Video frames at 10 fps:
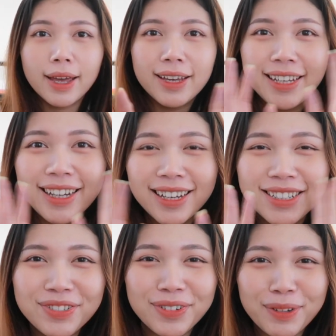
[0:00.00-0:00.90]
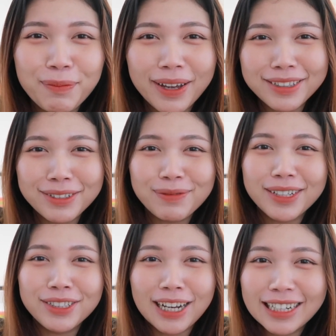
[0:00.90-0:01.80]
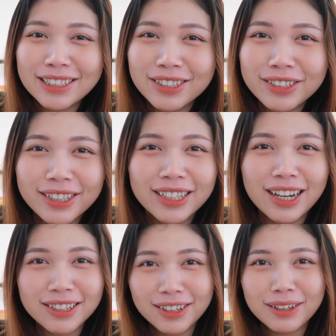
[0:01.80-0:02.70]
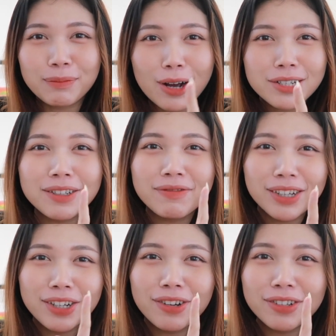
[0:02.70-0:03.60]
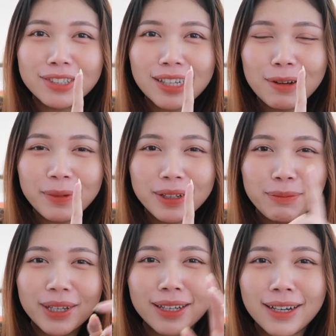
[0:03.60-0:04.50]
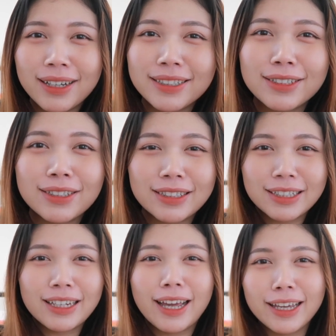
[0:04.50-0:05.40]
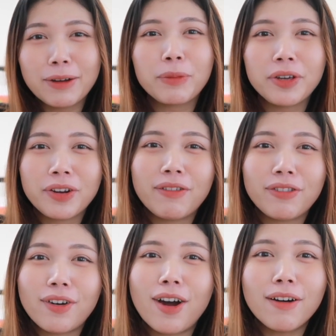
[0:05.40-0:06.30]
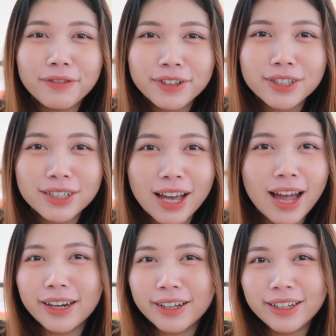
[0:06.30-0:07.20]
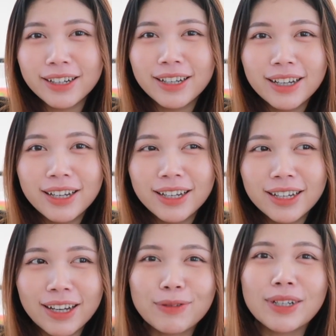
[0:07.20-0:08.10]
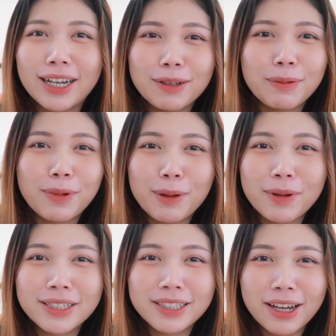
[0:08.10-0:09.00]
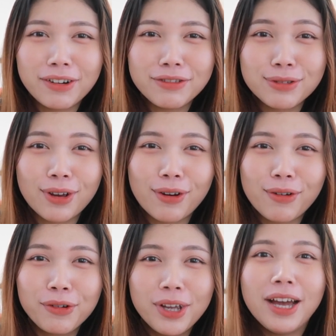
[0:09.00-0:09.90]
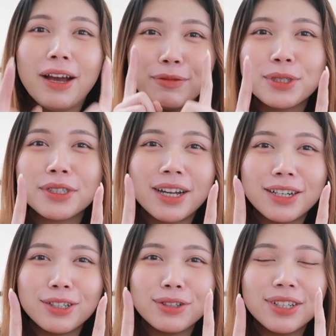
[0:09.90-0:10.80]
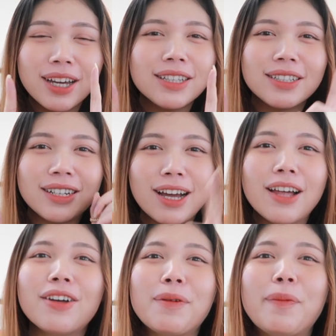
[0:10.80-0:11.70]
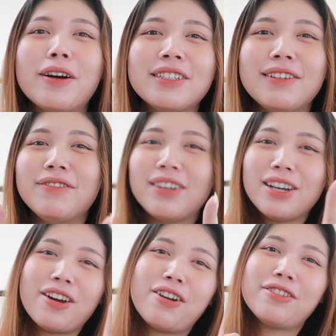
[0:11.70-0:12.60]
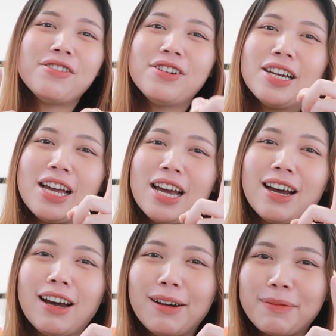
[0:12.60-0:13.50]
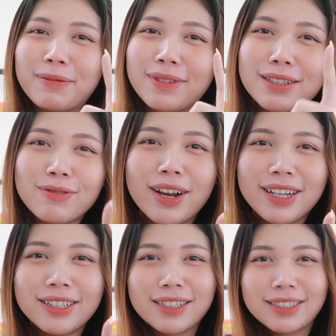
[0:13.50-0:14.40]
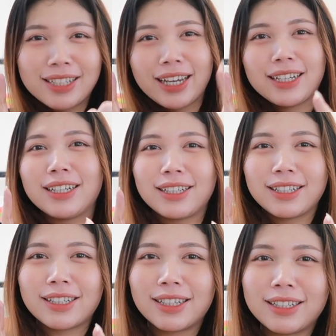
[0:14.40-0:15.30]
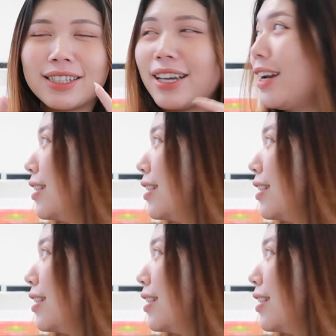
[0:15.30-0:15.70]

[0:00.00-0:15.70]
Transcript: Hey guys, welcome back to my channel. Another unboxing video is coming because today I'm here at the office and I'm kind of by myself, so I'm just gonna do you guys another unboxing video. This one is a tech, it's kind